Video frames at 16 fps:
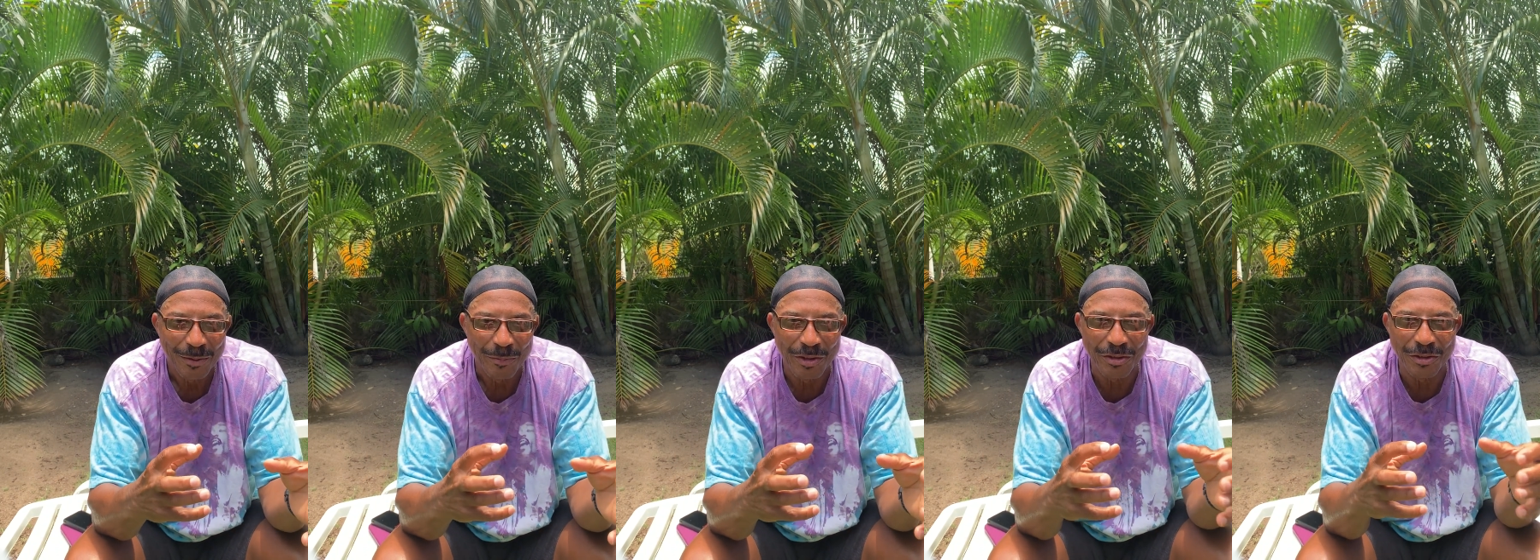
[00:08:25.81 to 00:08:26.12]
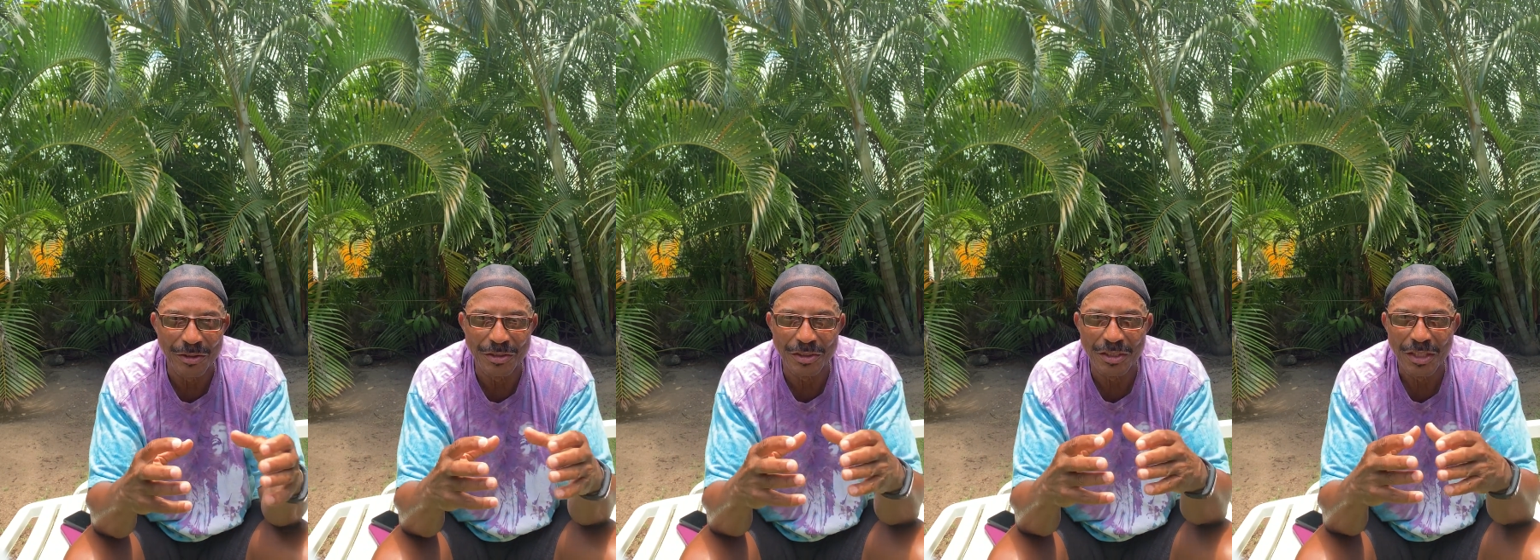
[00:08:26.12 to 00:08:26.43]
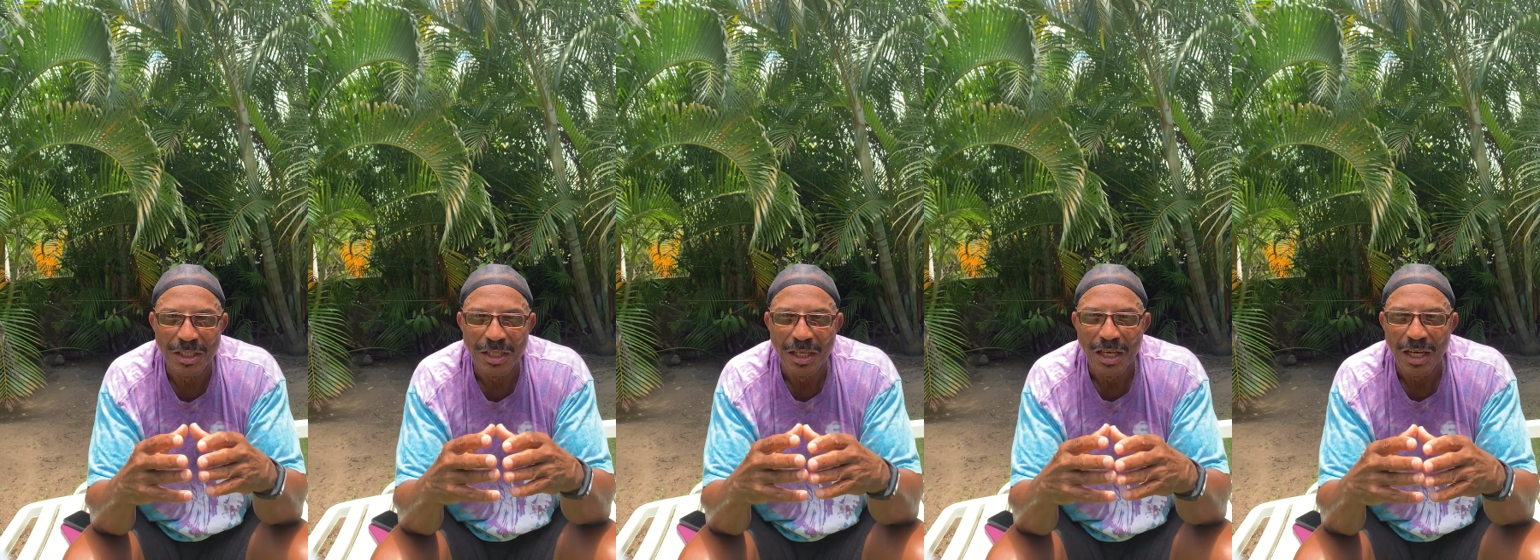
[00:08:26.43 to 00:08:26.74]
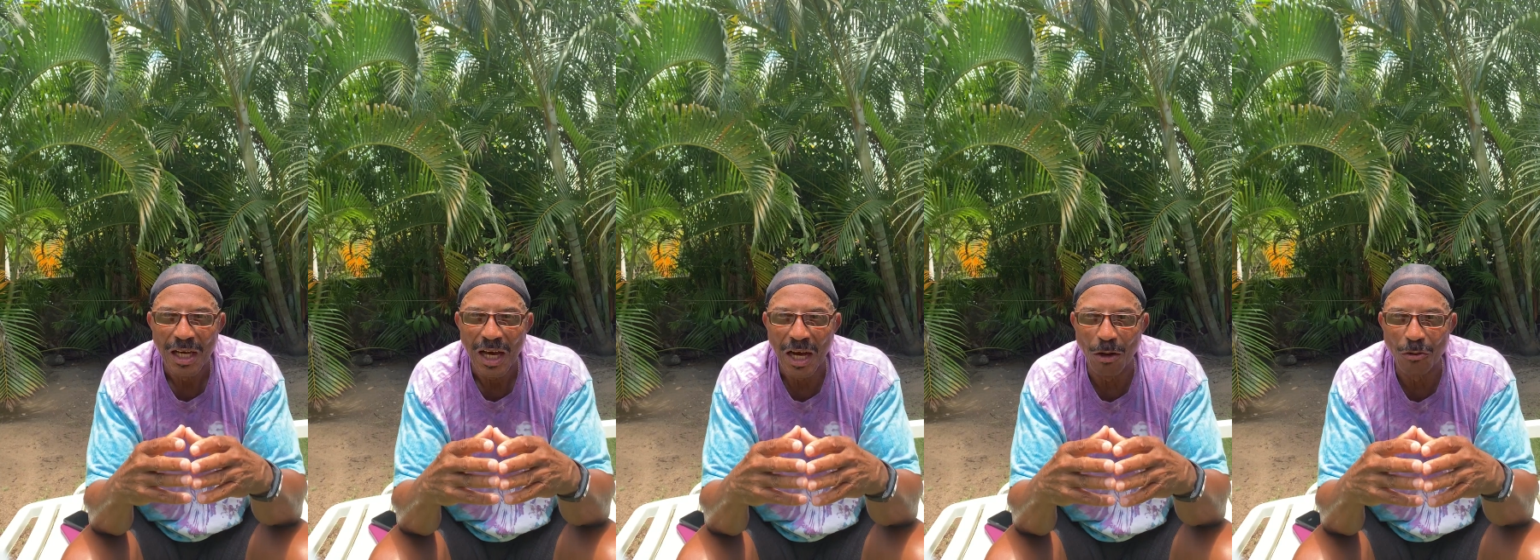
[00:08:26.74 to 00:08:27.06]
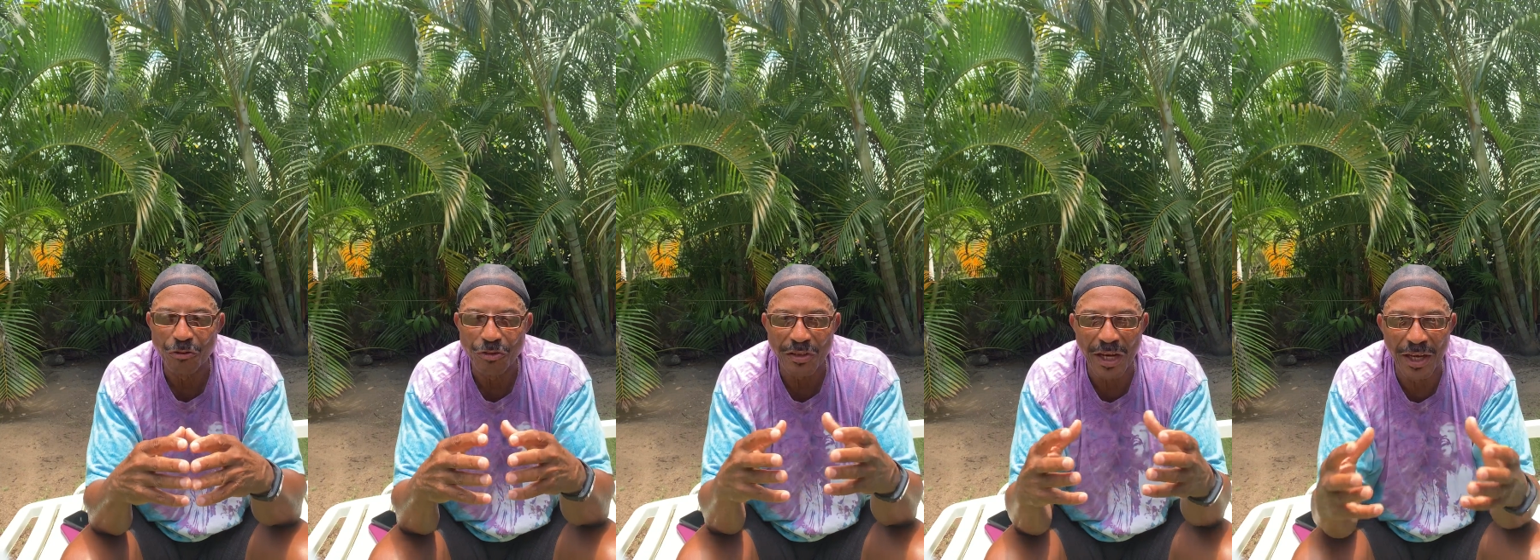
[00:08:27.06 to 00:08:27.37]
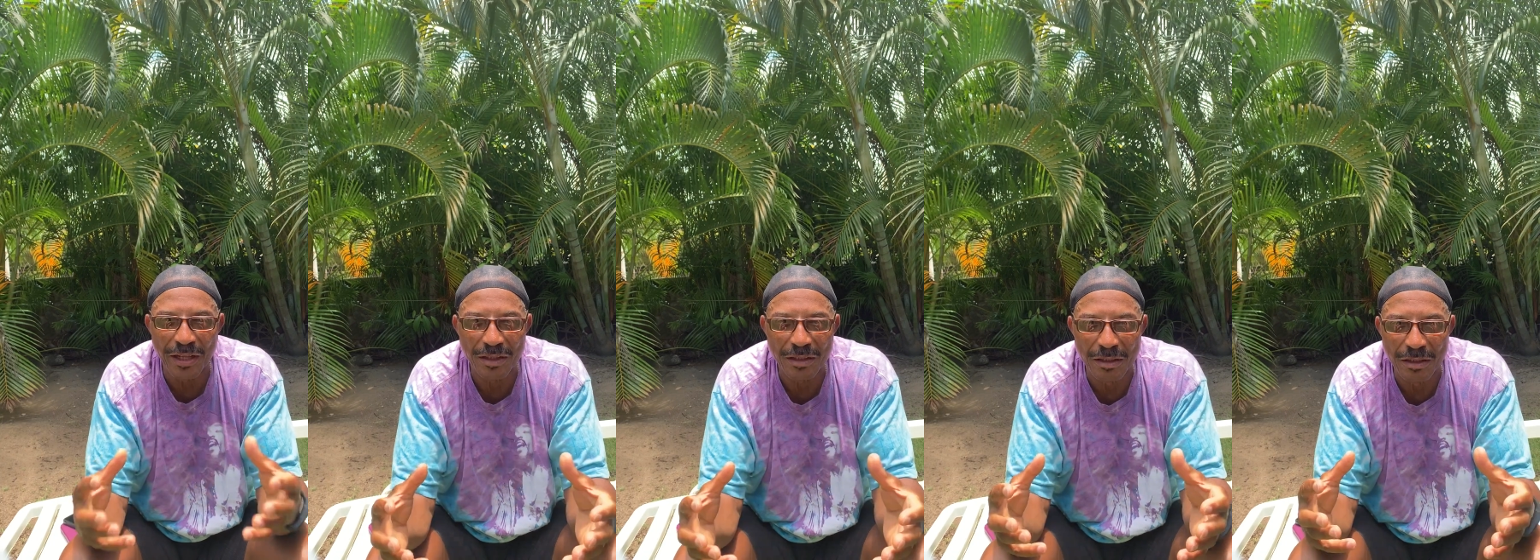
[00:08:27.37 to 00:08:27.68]
Because
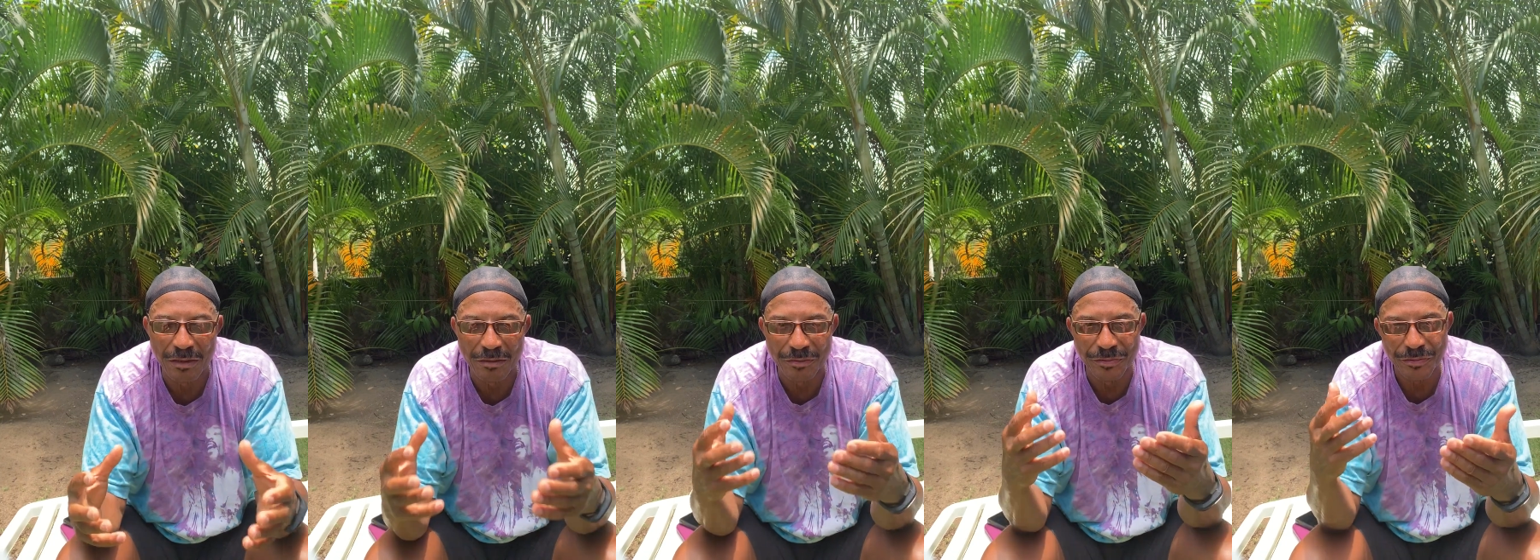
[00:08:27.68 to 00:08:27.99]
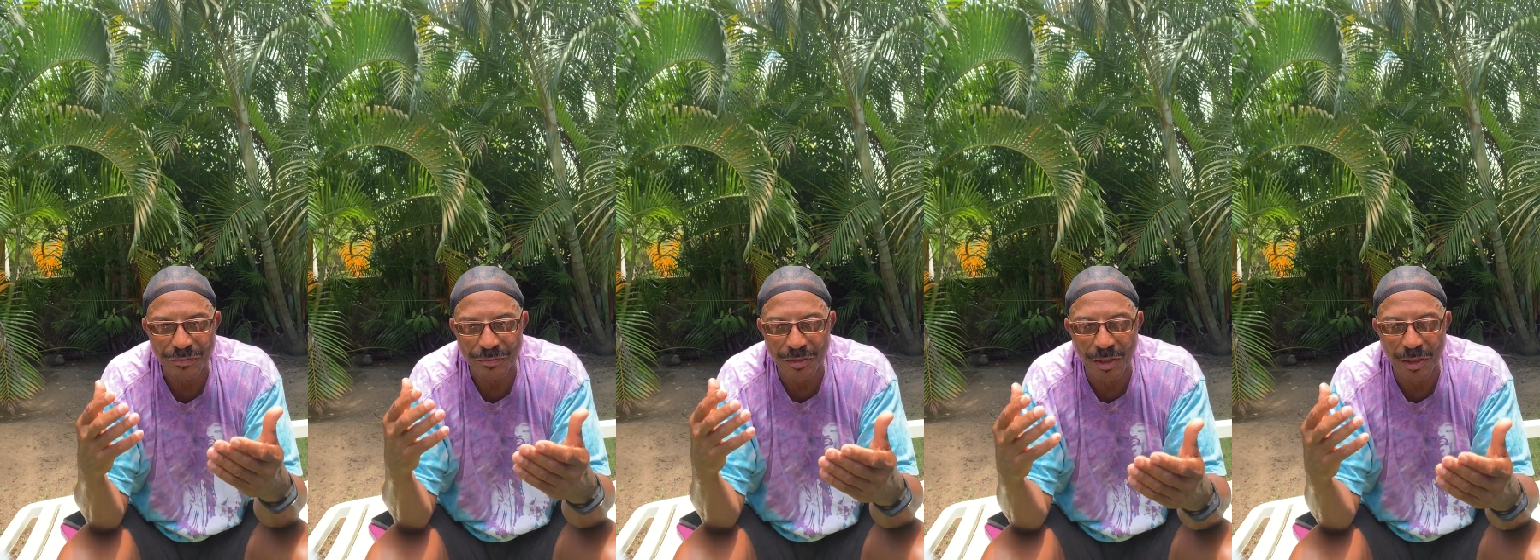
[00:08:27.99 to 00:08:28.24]
outside of